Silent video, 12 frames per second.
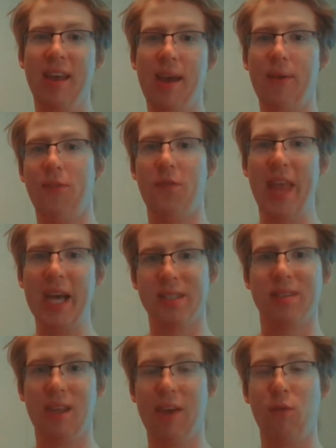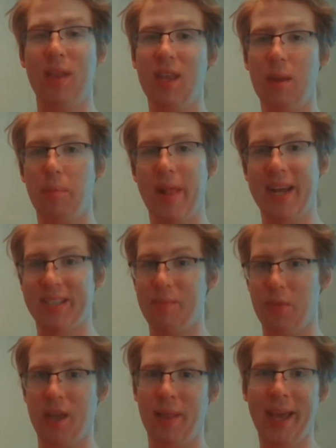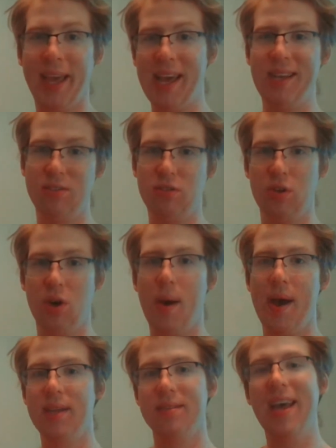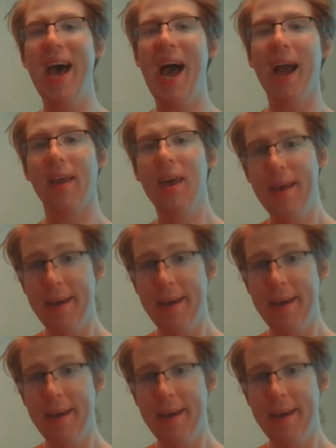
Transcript: if we need to block something like a Zoa attack,